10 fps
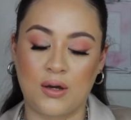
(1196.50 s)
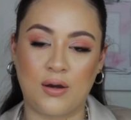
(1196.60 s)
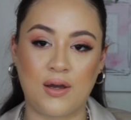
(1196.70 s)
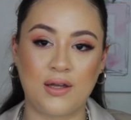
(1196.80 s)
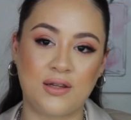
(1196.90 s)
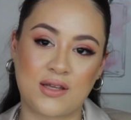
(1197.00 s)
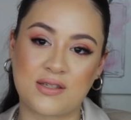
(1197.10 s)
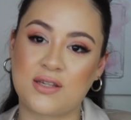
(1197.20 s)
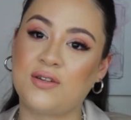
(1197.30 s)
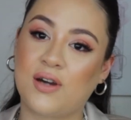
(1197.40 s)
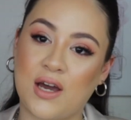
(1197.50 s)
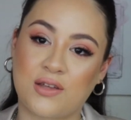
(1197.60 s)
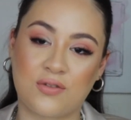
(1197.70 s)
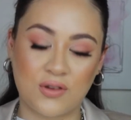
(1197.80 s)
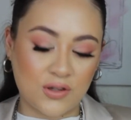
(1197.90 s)
Alright, that's it you
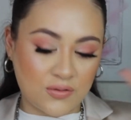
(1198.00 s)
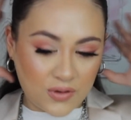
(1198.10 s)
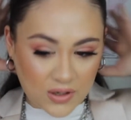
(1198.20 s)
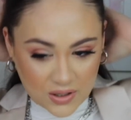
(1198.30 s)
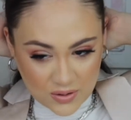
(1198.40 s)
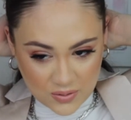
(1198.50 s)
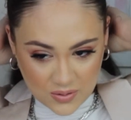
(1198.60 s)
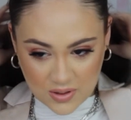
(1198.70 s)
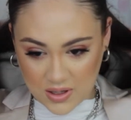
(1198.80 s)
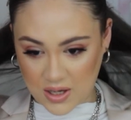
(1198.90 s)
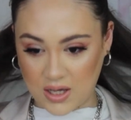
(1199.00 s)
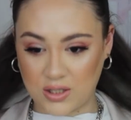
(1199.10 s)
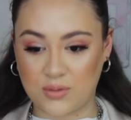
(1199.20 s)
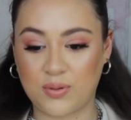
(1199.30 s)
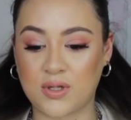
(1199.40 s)
guys for this video. I
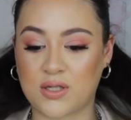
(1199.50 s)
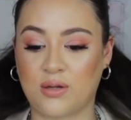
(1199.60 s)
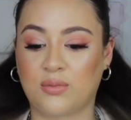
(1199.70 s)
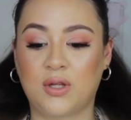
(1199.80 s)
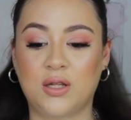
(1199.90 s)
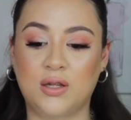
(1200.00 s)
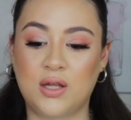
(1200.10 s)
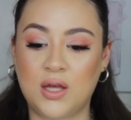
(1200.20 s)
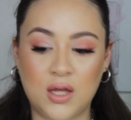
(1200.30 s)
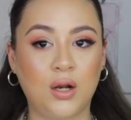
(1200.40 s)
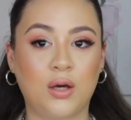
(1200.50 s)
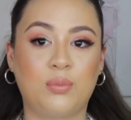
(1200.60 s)
just put something look